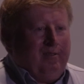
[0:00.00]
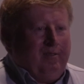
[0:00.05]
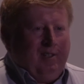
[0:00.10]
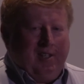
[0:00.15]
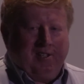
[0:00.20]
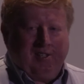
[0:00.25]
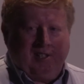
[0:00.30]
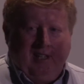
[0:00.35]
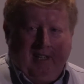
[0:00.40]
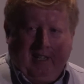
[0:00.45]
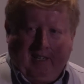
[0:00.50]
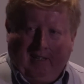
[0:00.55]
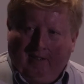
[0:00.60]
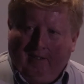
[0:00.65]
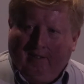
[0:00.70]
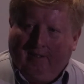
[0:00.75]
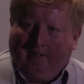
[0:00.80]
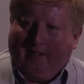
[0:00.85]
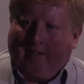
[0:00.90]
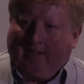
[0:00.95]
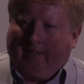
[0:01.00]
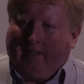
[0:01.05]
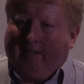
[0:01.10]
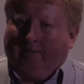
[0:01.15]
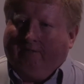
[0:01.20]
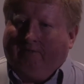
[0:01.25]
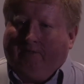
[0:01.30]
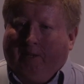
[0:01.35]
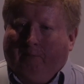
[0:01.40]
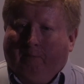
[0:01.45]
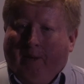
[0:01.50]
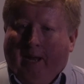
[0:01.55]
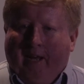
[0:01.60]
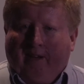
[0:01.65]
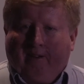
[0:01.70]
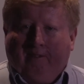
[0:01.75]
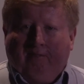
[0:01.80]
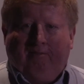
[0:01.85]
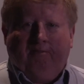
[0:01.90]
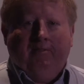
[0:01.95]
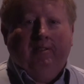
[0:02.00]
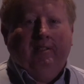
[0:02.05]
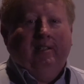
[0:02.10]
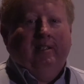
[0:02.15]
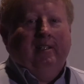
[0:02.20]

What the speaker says: listening and getting feedback of